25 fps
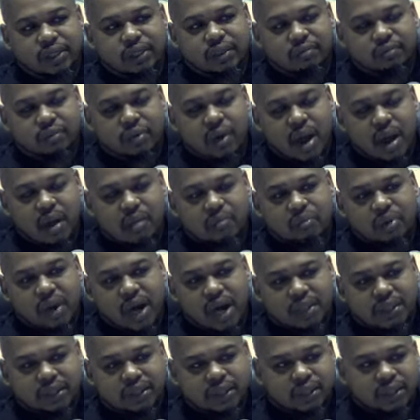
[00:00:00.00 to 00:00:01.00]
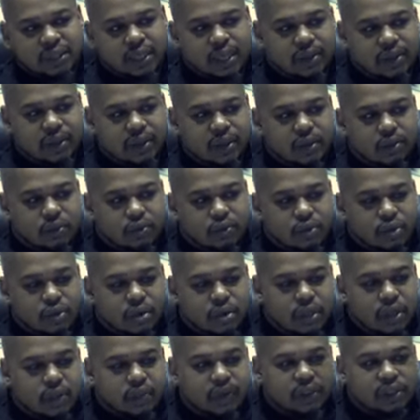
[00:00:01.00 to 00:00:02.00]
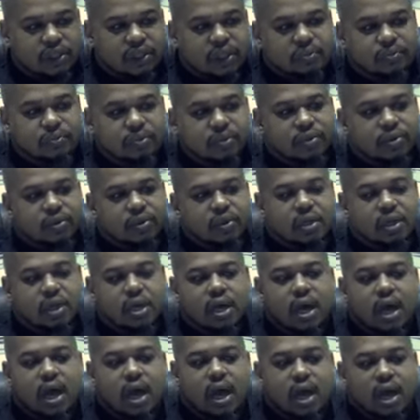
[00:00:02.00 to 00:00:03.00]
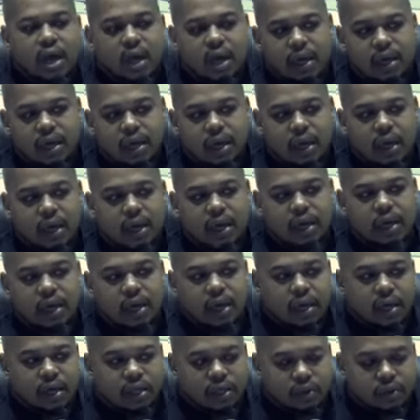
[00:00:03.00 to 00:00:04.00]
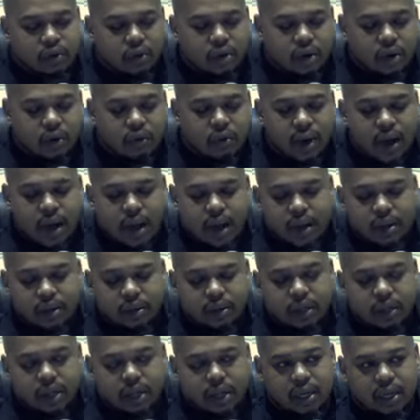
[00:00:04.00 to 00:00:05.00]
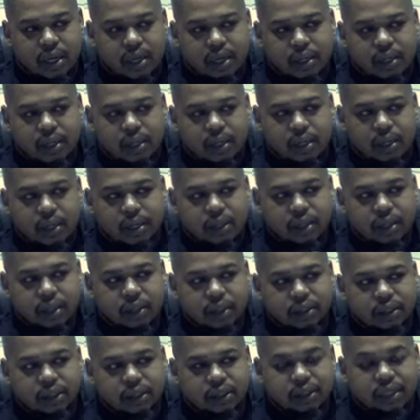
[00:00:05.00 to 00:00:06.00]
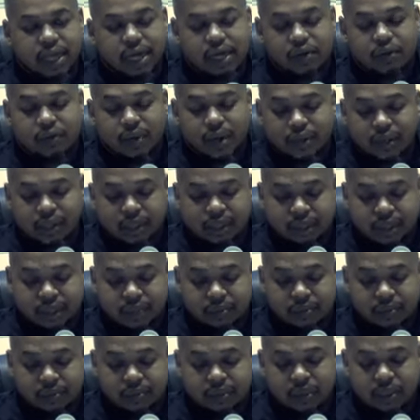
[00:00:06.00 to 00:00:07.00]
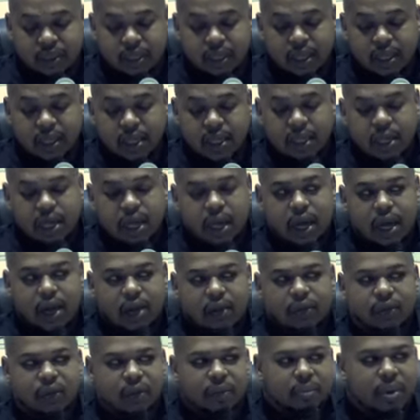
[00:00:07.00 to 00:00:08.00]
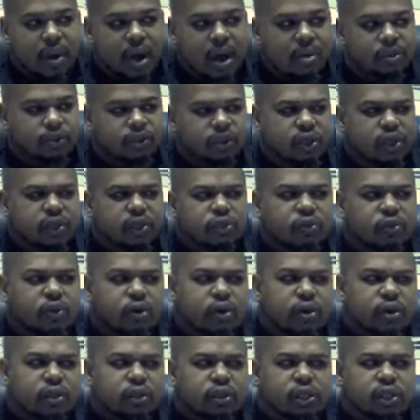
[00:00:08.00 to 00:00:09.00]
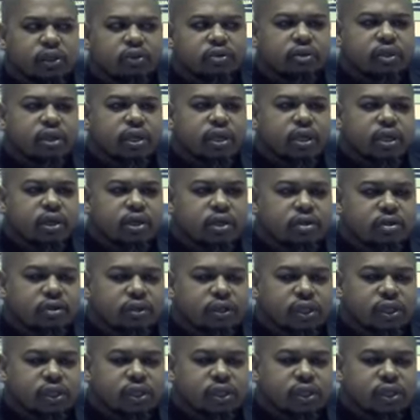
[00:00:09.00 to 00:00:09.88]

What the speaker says: and palm branches in the wood of the temple going around to decorate the temple. The palm trees were generally used to